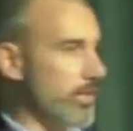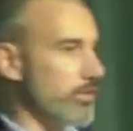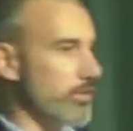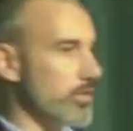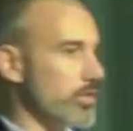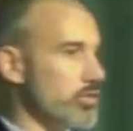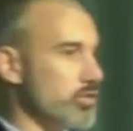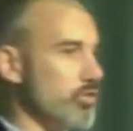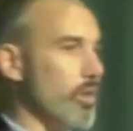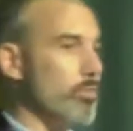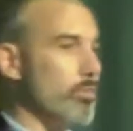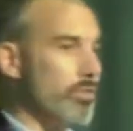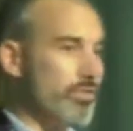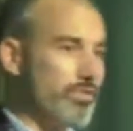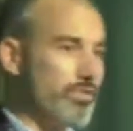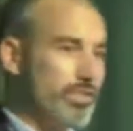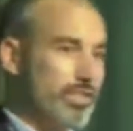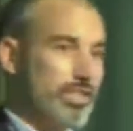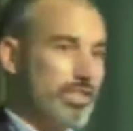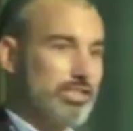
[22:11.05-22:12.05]
who can say
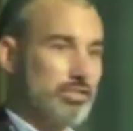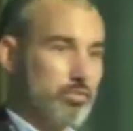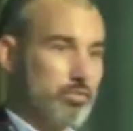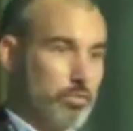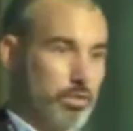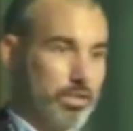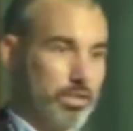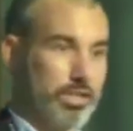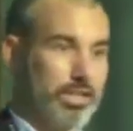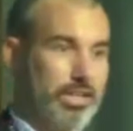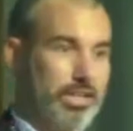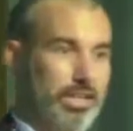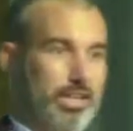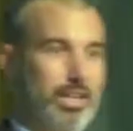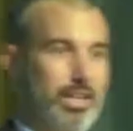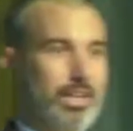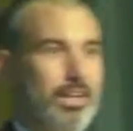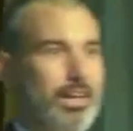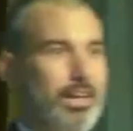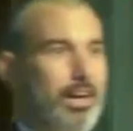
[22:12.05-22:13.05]
you're in trouble if it
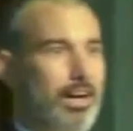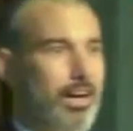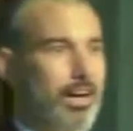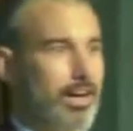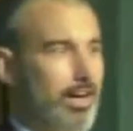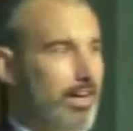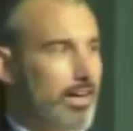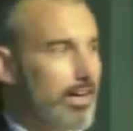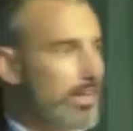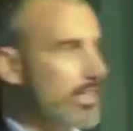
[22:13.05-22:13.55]
doesn't work?